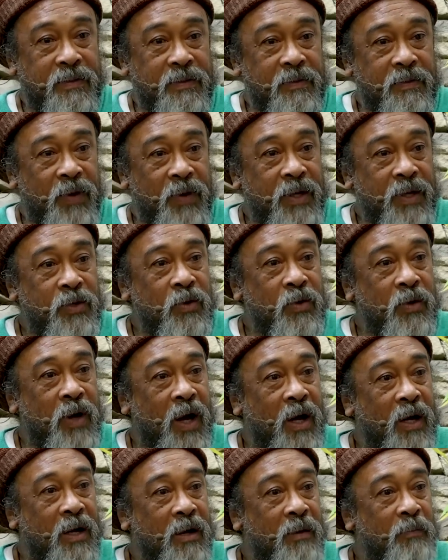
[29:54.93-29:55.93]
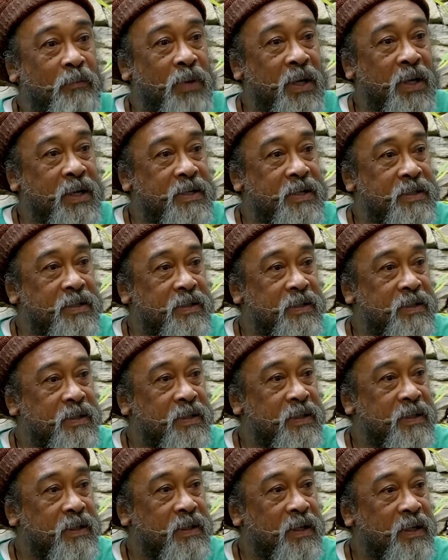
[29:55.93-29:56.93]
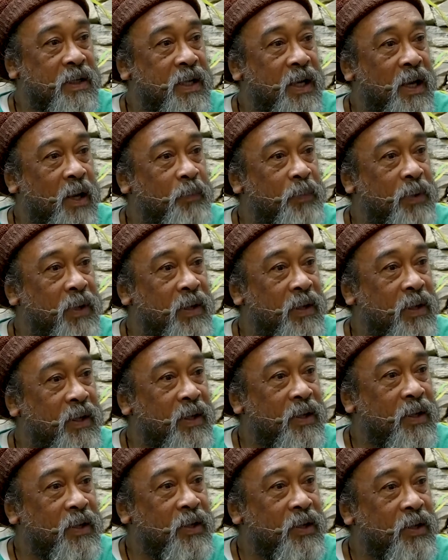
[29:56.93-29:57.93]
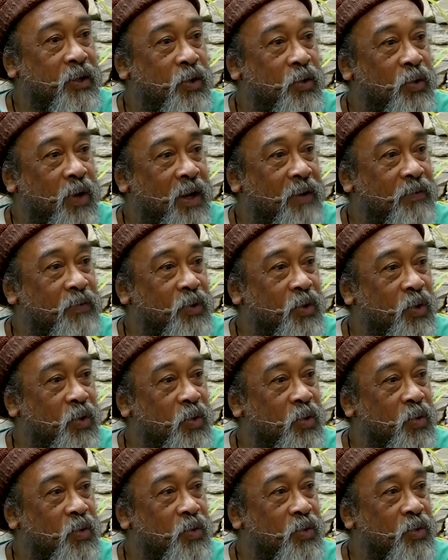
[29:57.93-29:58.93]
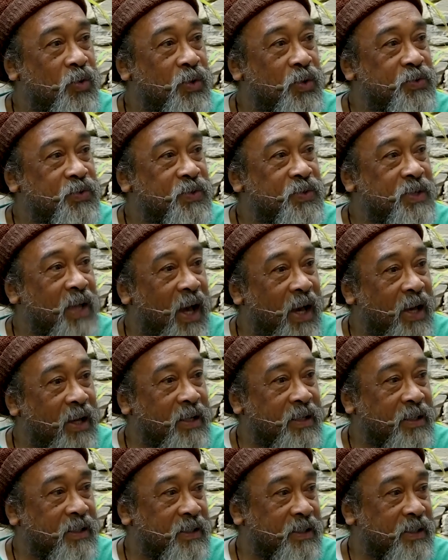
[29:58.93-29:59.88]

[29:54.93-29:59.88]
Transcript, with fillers: When you are complete and happy, you have no desire.